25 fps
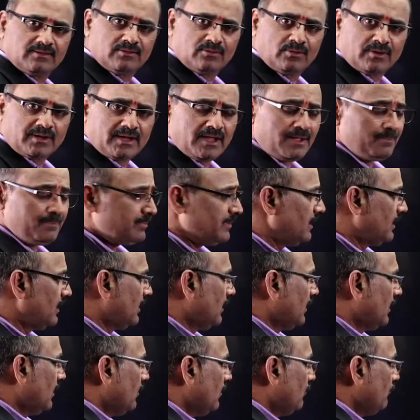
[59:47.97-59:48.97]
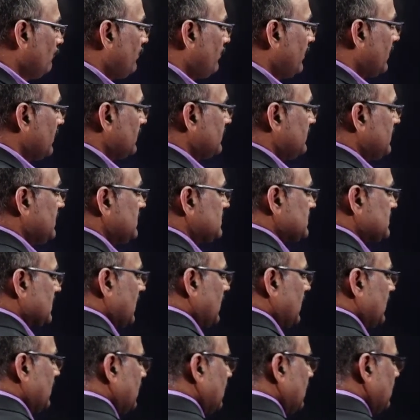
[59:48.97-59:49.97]
Okay. For this
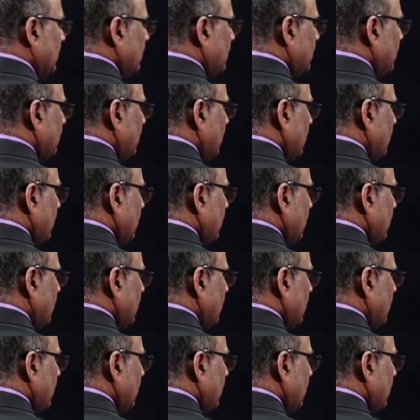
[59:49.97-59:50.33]
cycle,